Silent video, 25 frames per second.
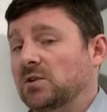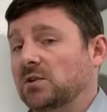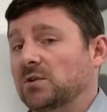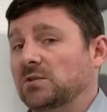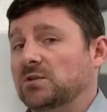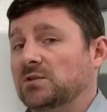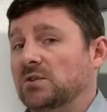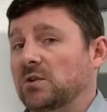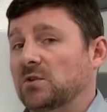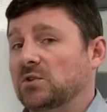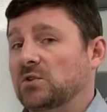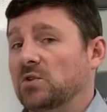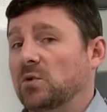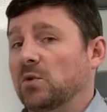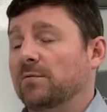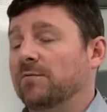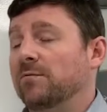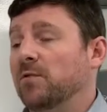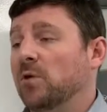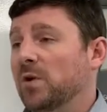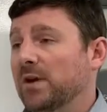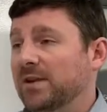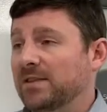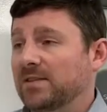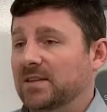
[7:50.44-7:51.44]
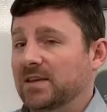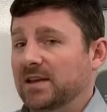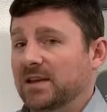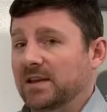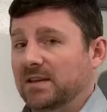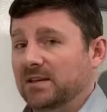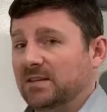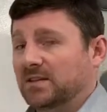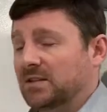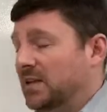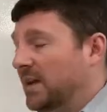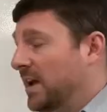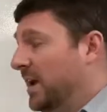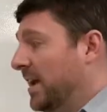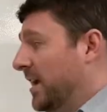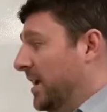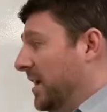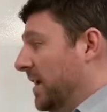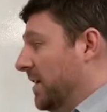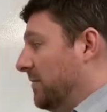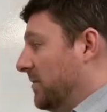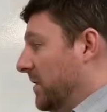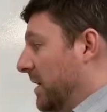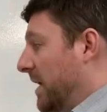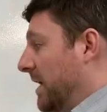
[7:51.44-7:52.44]
So to avoid this,
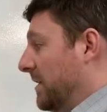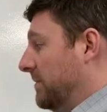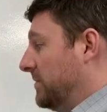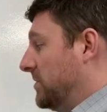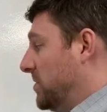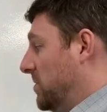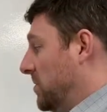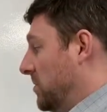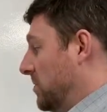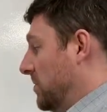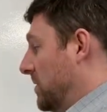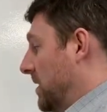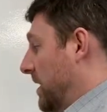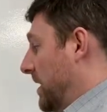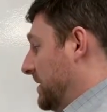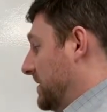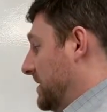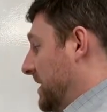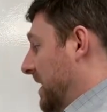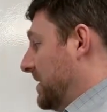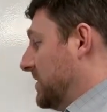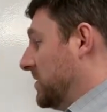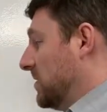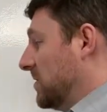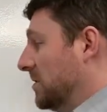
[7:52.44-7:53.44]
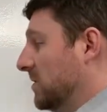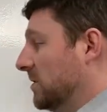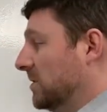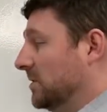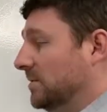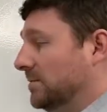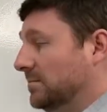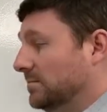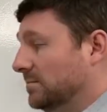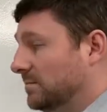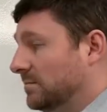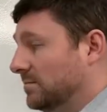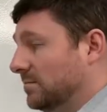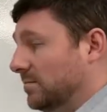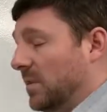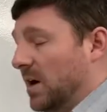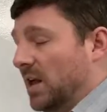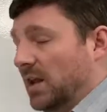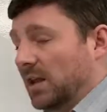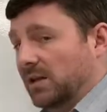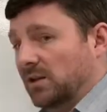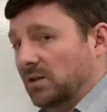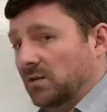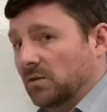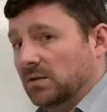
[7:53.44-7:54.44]
if you have 2 identical
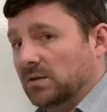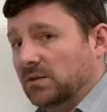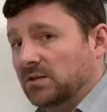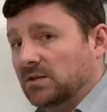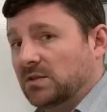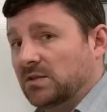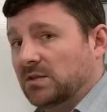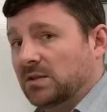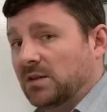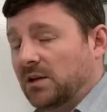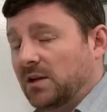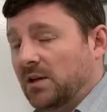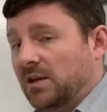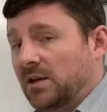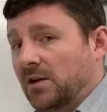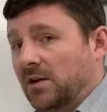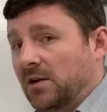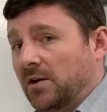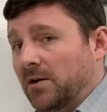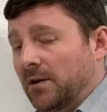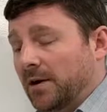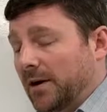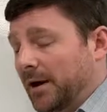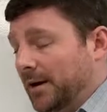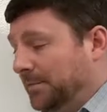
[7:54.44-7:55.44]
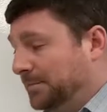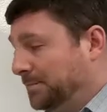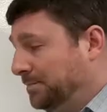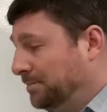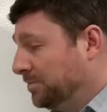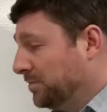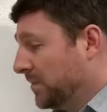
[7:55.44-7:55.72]
molecules, right,